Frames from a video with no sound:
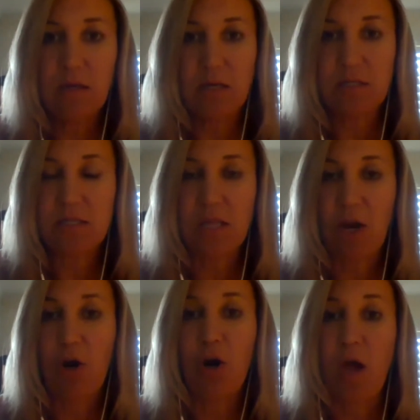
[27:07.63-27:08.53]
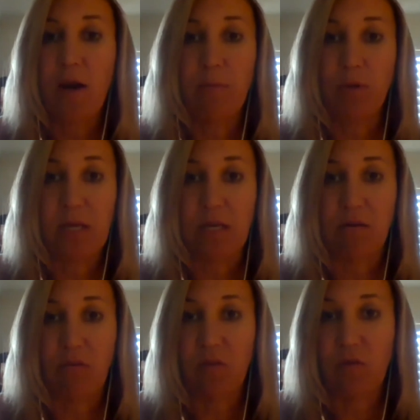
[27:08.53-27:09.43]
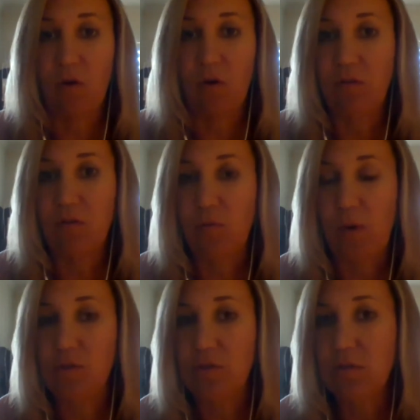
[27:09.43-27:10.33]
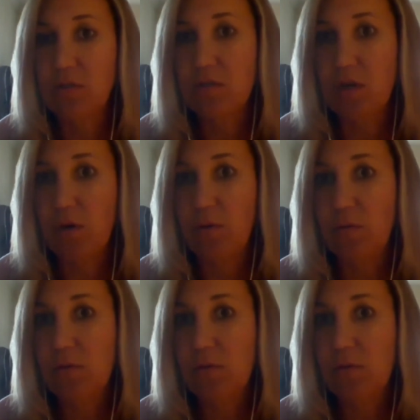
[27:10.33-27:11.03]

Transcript: it's they're not able to handle this current situation. So,